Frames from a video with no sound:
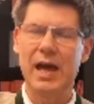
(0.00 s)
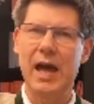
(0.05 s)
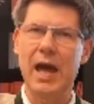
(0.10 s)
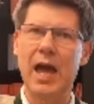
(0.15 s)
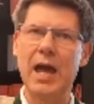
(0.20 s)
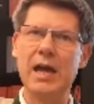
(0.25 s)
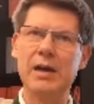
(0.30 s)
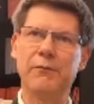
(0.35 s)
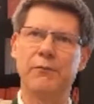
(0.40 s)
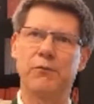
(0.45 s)

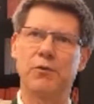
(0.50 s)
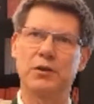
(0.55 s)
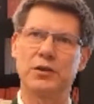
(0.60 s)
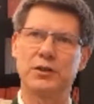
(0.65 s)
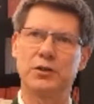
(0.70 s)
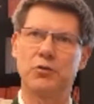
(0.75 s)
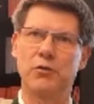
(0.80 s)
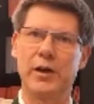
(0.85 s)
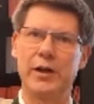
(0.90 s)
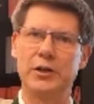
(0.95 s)
a
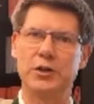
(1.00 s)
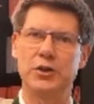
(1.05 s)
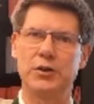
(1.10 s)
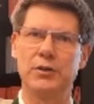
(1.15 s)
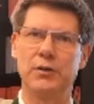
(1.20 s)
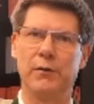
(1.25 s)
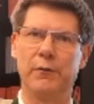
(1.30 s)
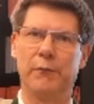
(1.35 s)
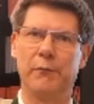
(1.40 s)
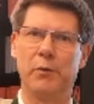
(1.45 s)

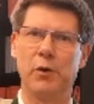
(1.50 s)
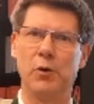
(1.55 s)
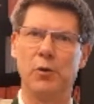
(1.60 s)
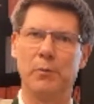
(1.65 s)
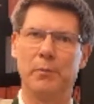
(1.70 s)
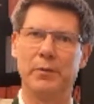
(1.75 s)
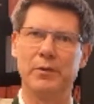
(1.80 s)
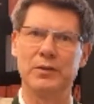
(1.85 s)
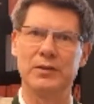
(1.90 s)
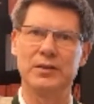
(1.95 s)
frustration of
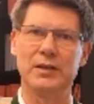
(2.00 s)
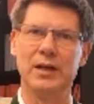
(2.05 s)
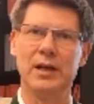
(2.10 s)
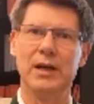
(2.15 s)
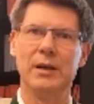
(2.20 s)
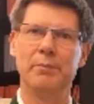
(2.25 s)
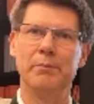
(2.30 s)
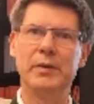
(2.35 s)
purpose,